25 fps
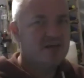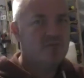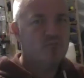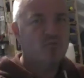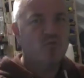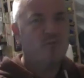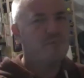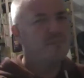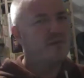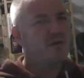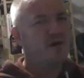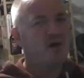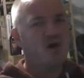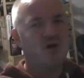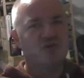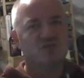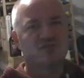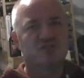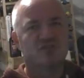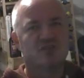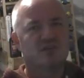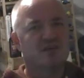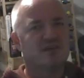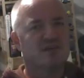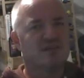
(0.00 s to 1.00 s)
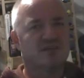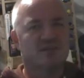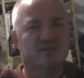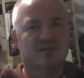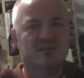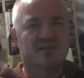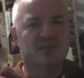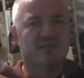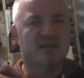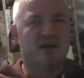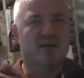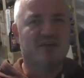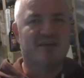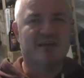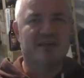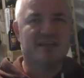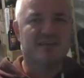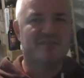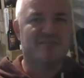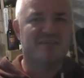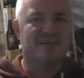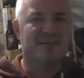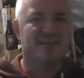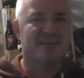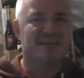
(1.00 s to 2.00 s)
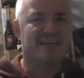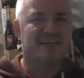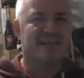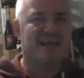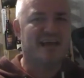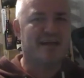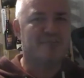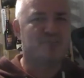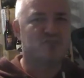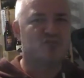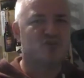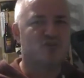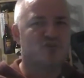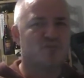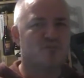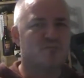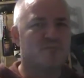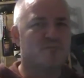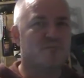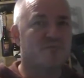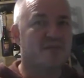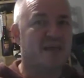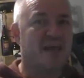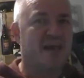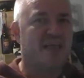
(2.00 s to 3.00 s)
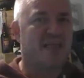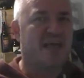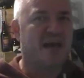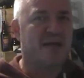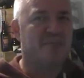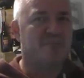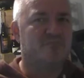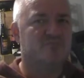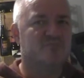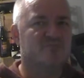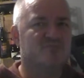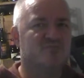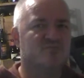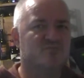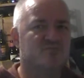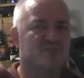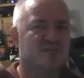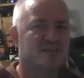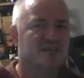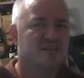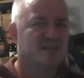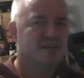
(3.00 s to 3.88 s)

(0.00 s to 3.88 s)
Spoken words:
Won't be hard to, you know, get the thinking caps on and get that brewed.